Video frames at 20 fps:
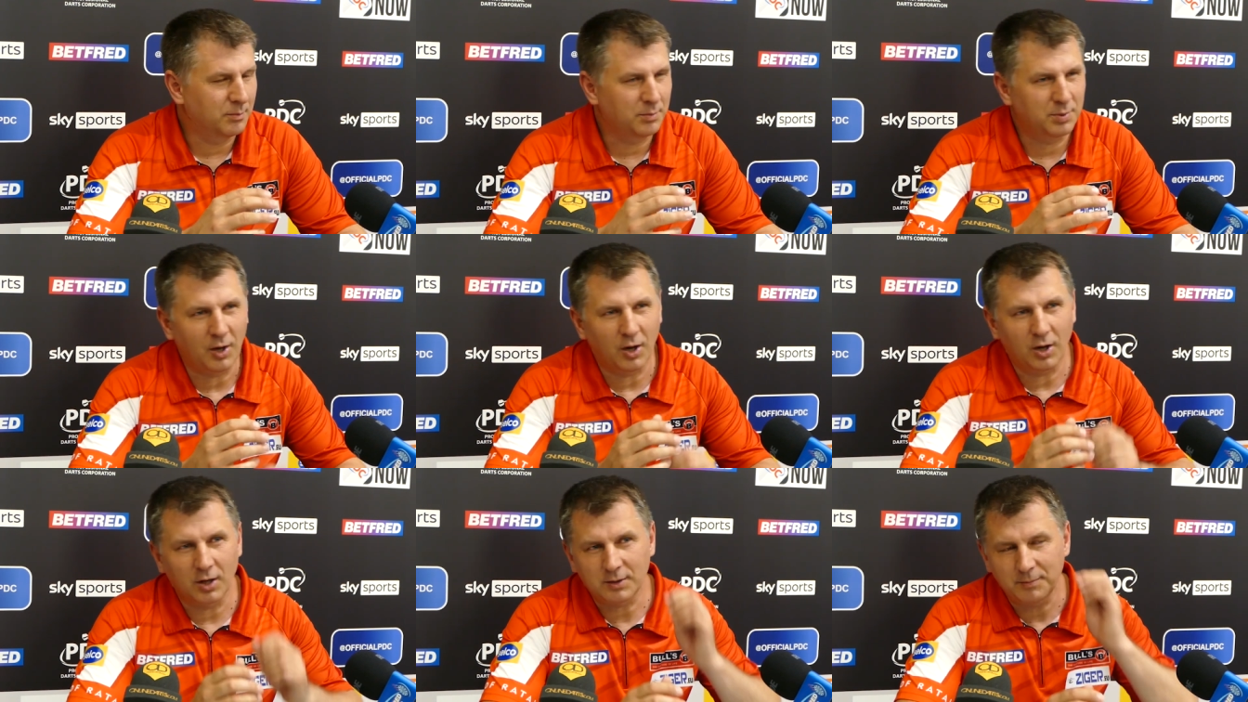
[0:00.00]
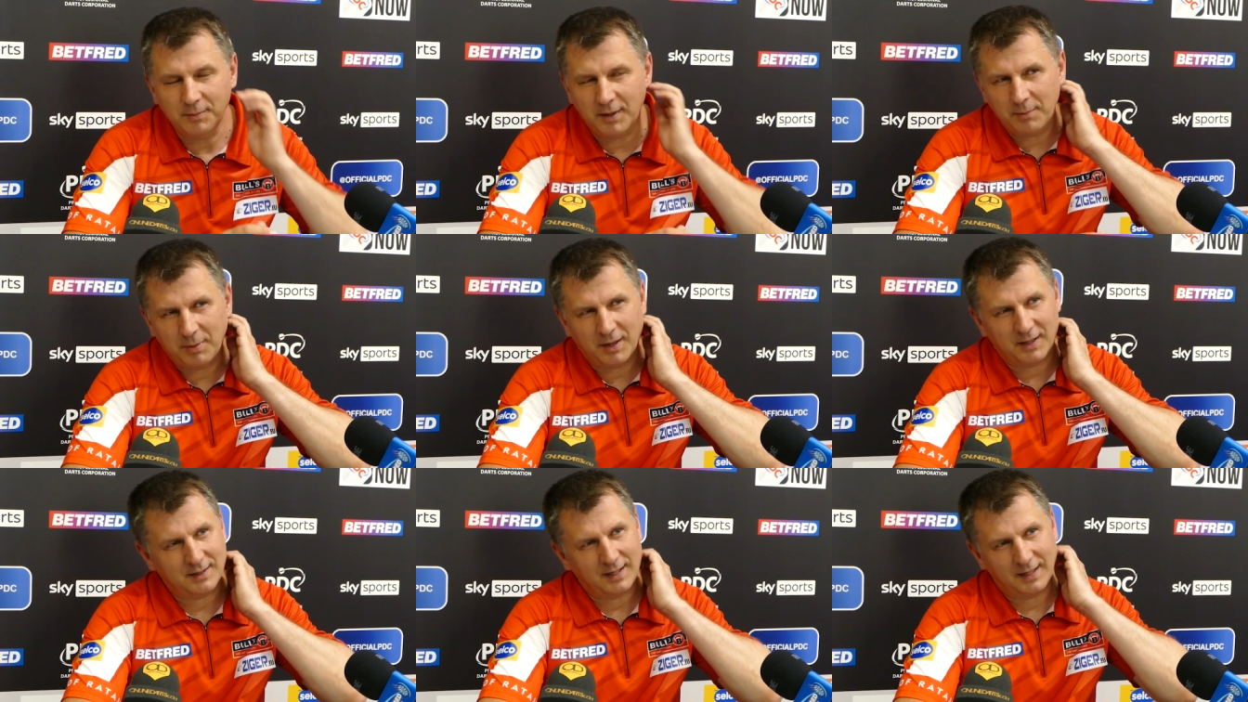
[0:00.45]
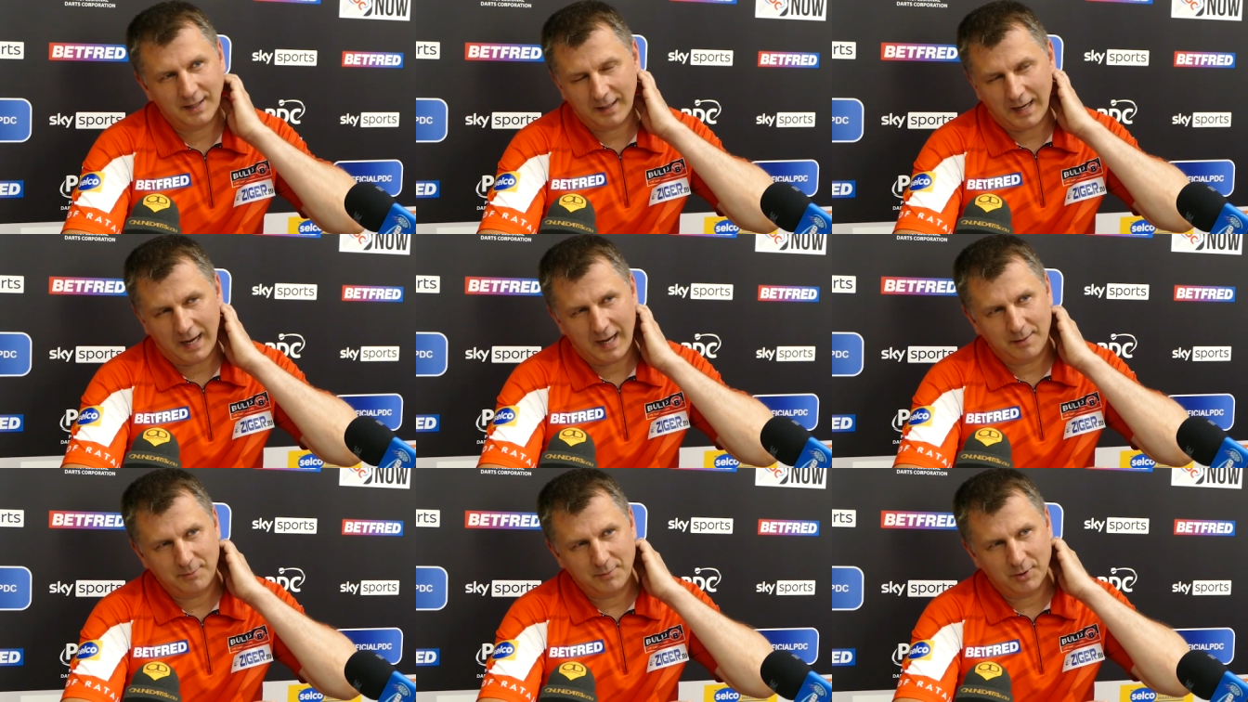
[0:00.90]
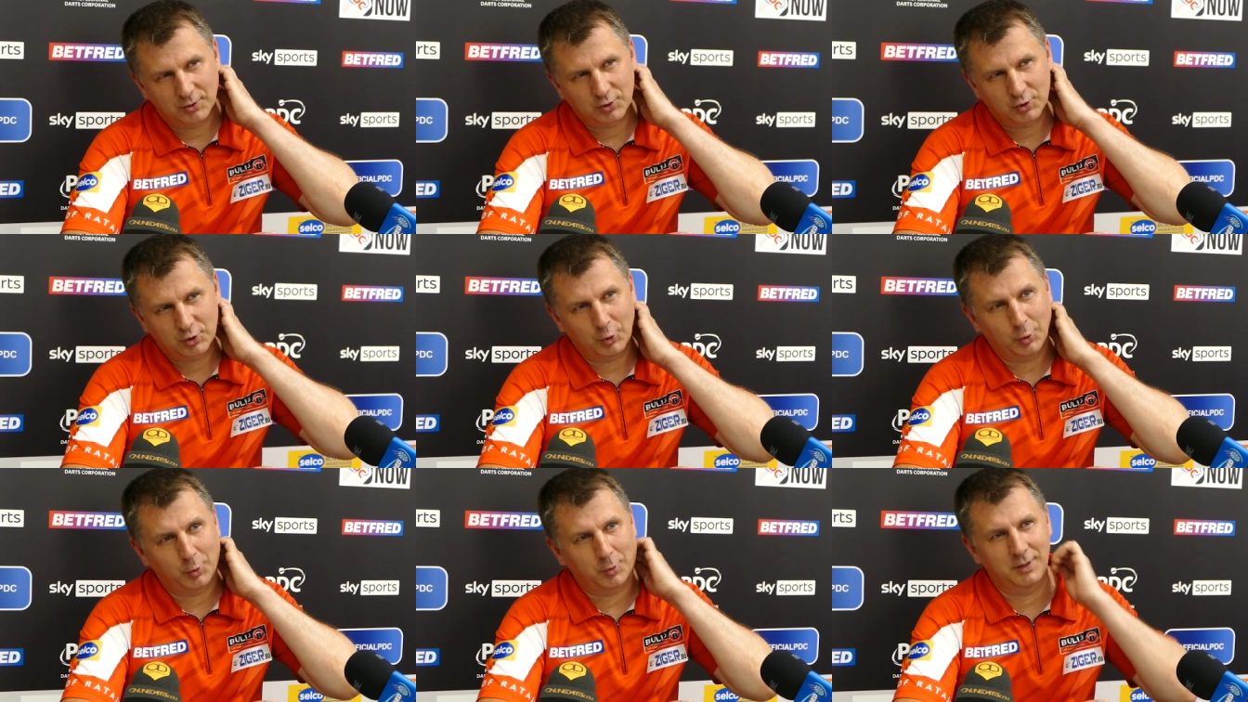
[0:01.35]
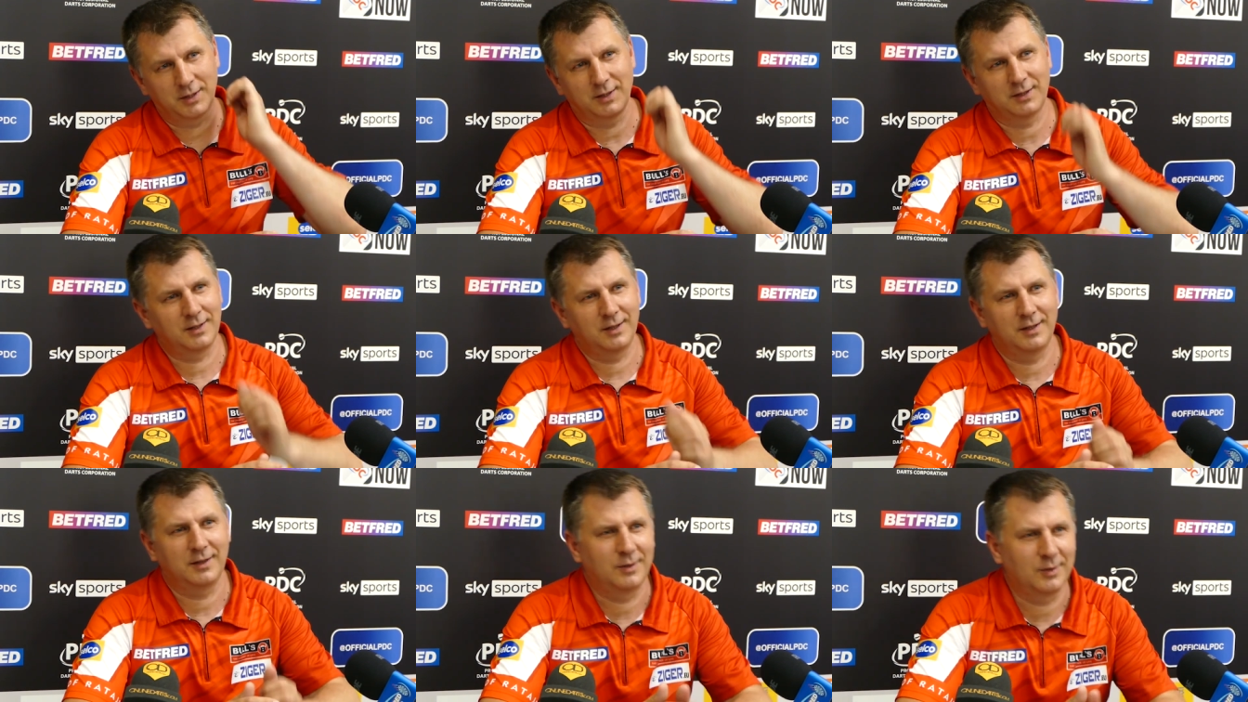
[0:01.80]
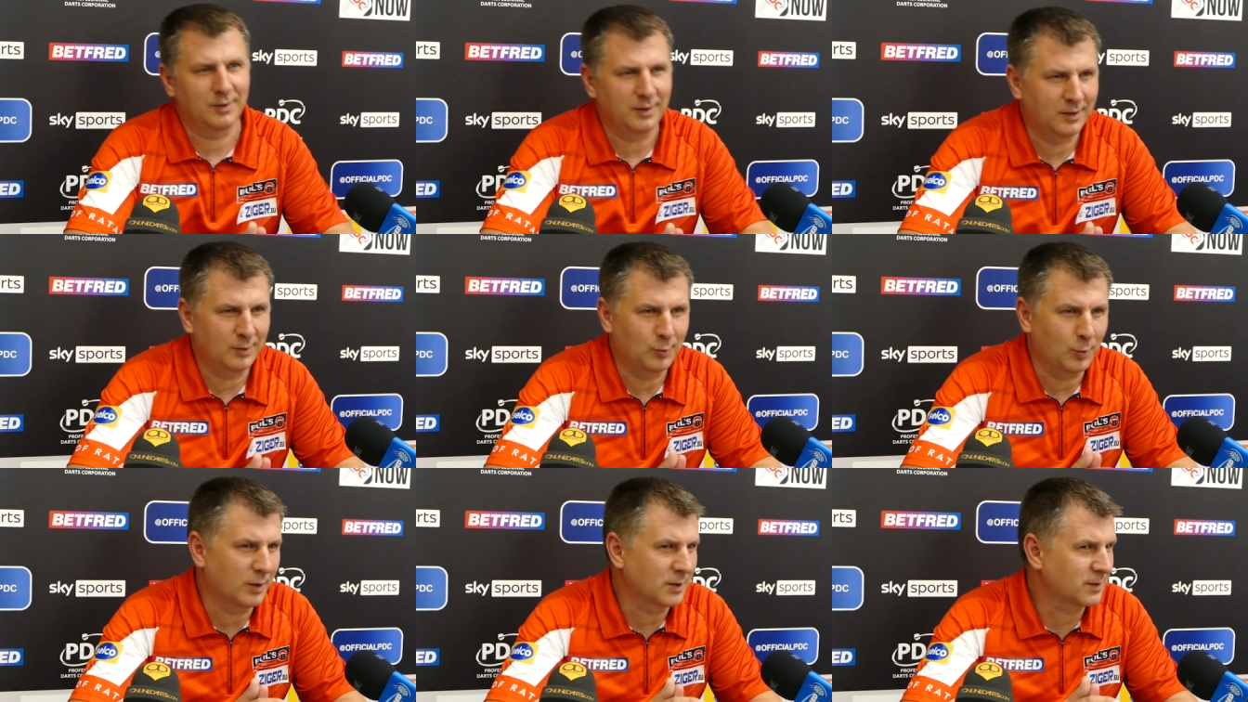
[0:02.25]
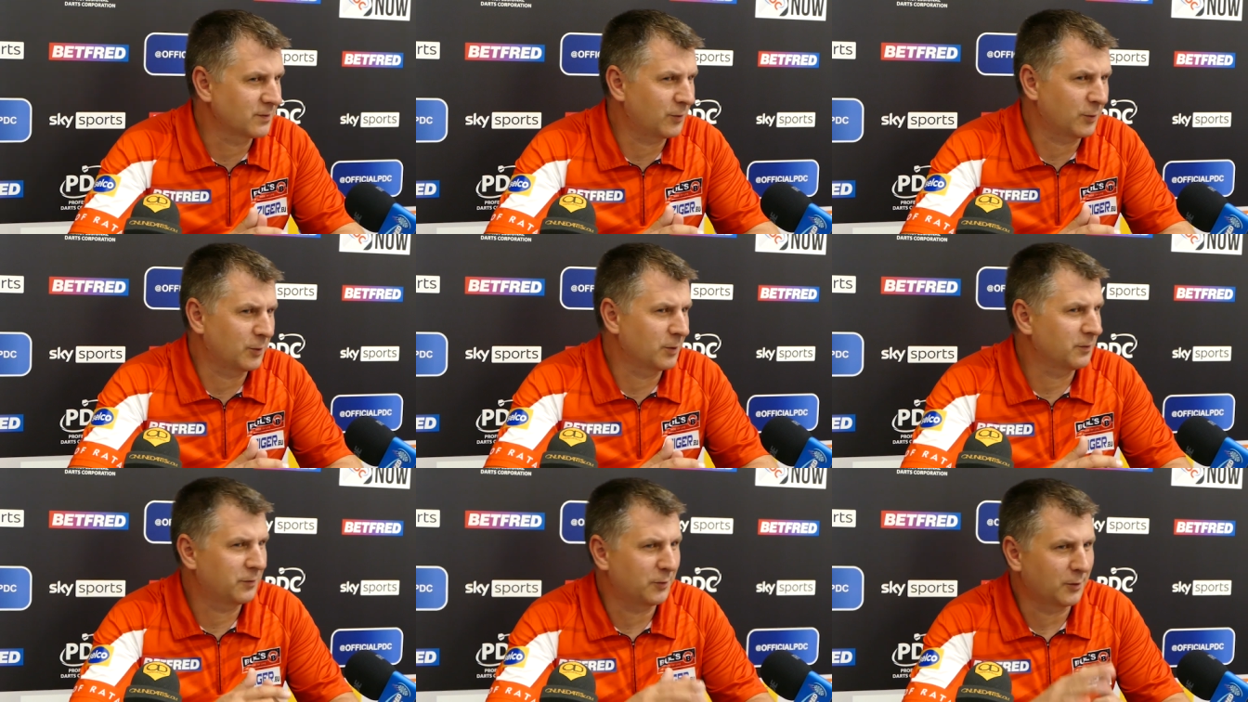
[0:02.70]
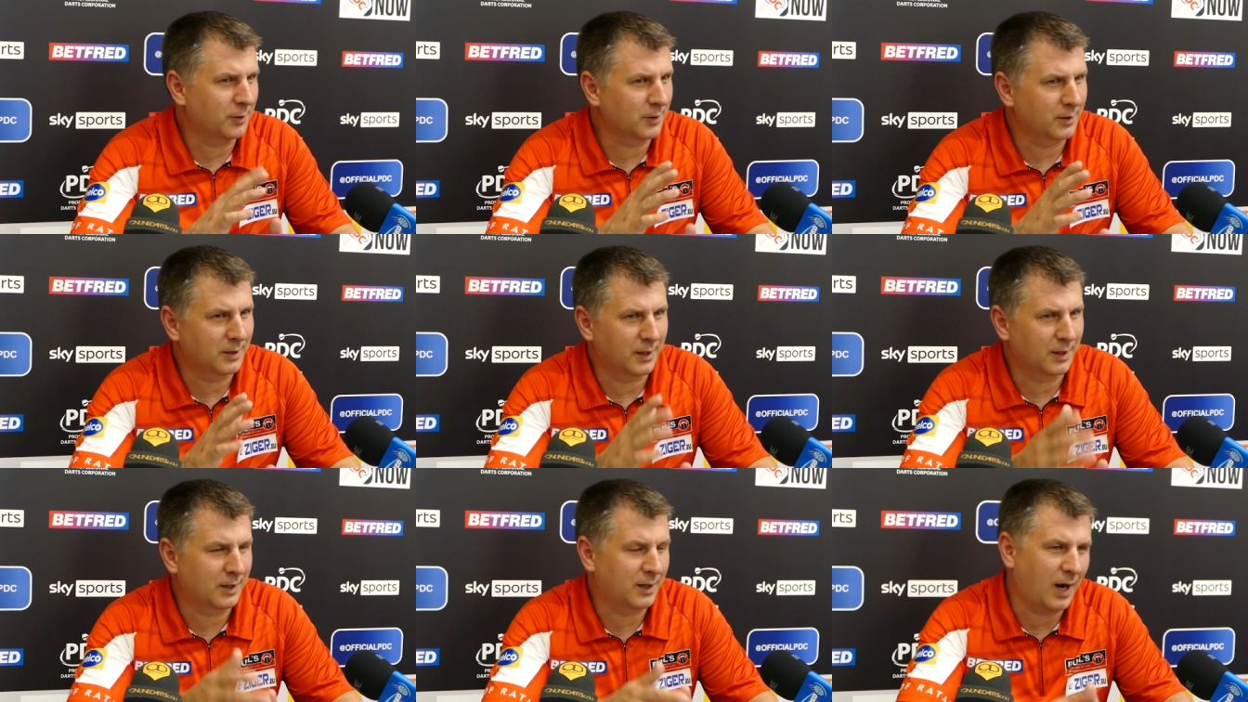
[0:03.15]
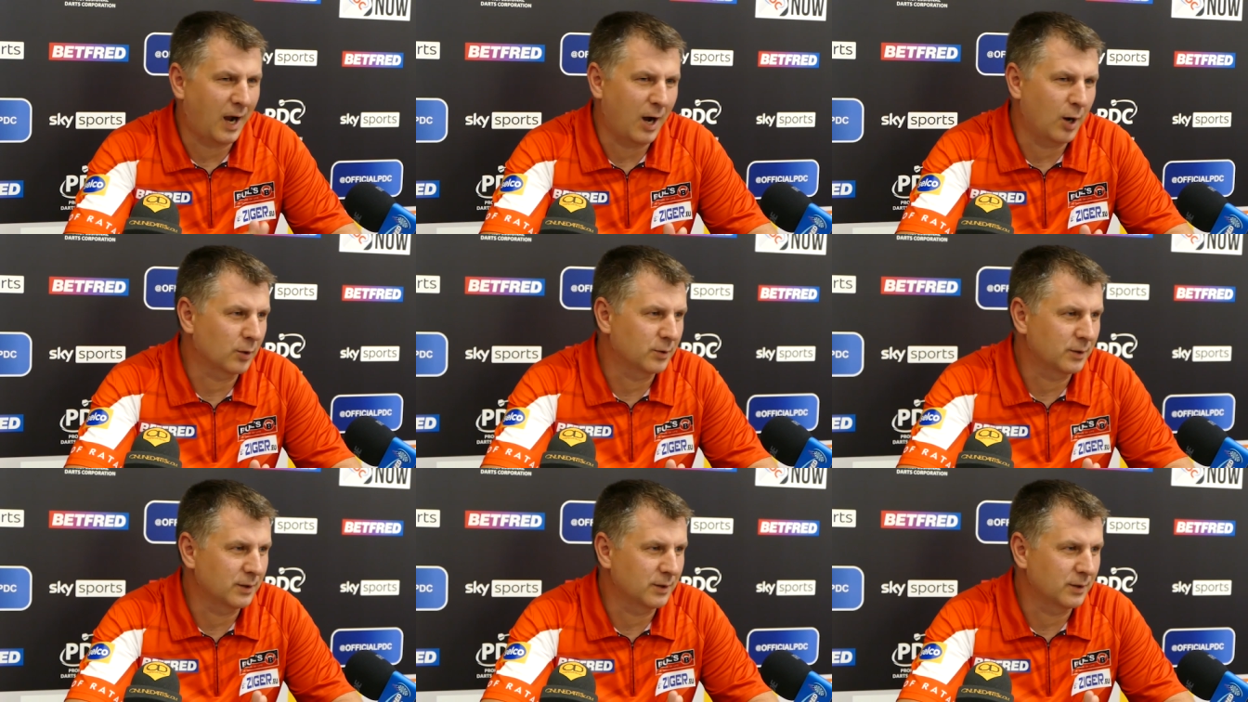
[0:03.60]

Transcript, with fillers: blocked me, but I'm not sure if it was for the crowd.